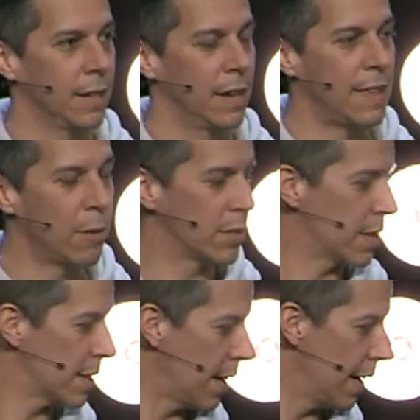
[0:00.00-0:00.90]
And that was a
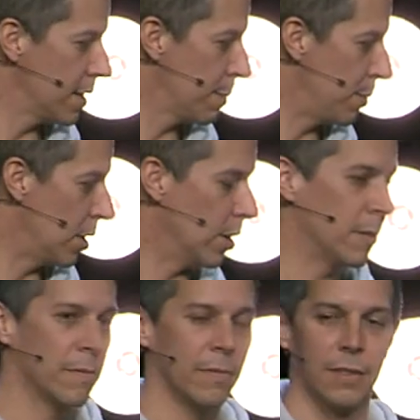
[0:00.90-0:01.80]
sign to
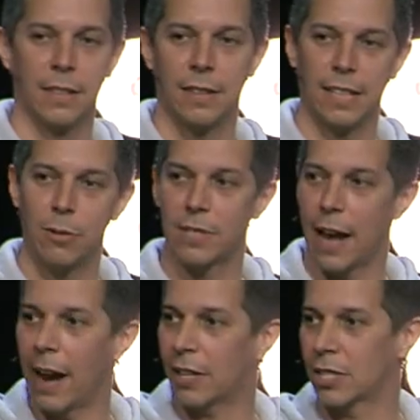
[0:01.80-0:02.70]
Paul that he was
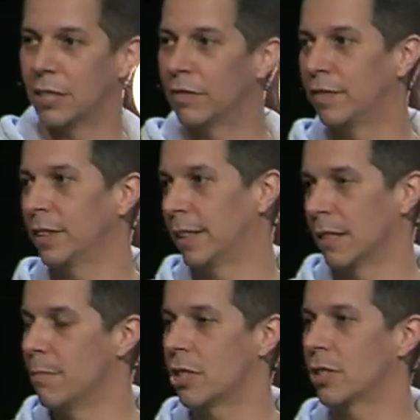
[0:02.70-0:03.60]
actually fulfilling the
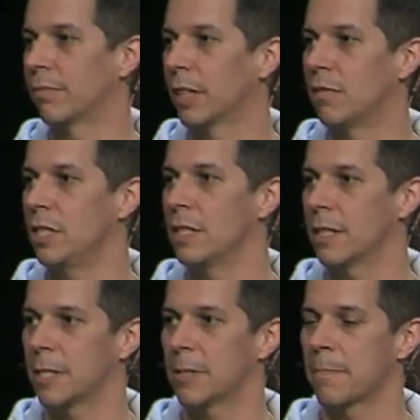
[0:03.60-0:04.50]
mission of
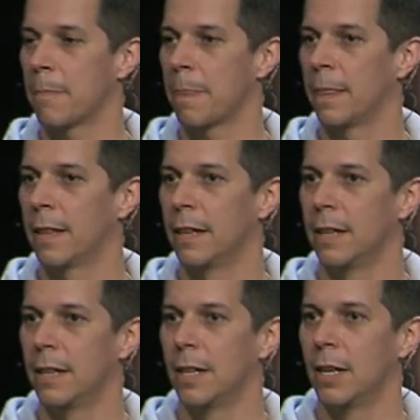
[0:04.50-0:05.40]
Jesus.
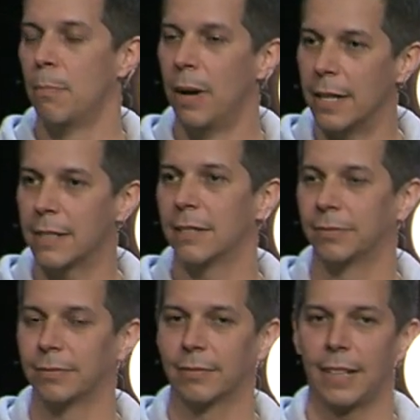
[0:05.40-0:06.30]
But
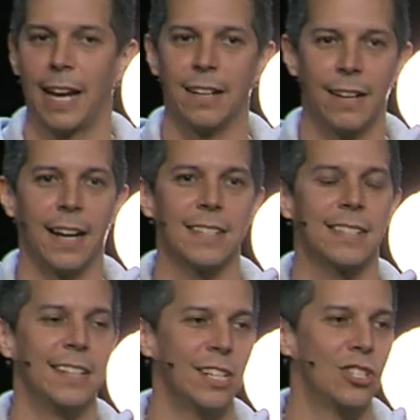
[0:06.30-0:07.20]
Ananias
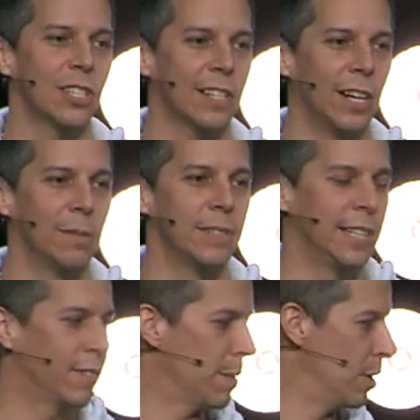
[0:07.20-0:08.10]
didn't just come to
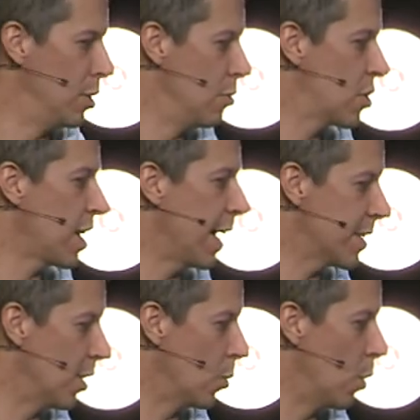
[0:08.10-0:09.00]
give him a new sight
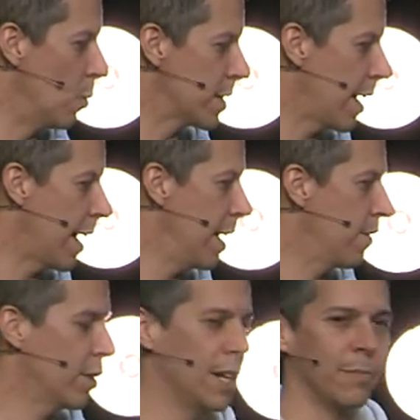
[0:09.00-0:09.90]
on what was ahead
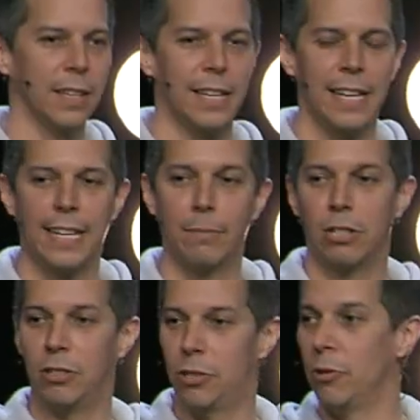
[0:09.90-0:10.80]
for him. He came to
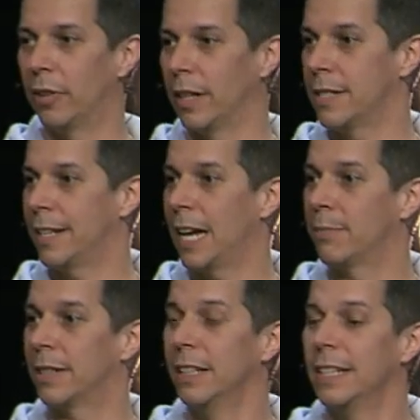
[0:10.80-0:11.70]
do two things. He came
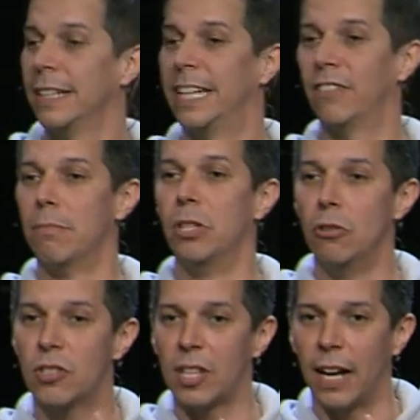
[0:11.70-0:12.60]
to give him
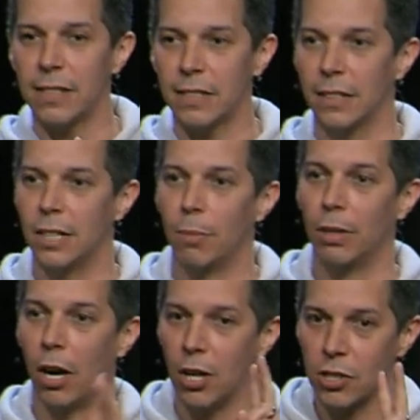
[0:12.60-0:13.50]
new sight, but
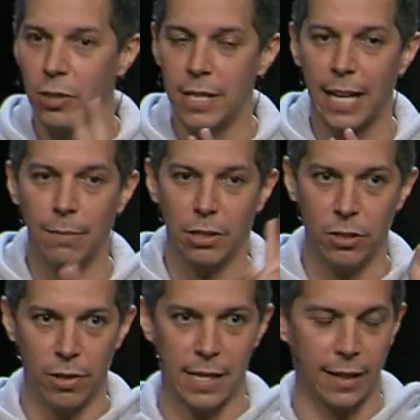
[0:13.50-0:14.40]
also he came to
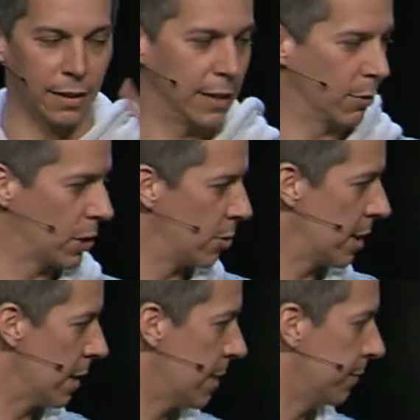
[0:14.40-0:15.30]
do the second thing, which was
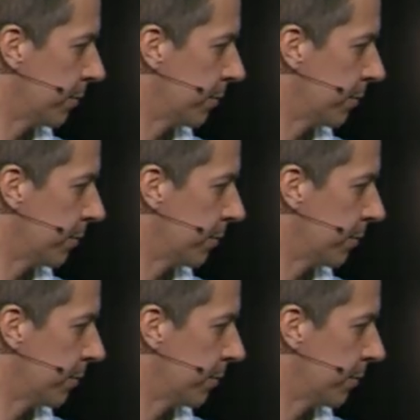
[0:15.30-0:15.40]
this: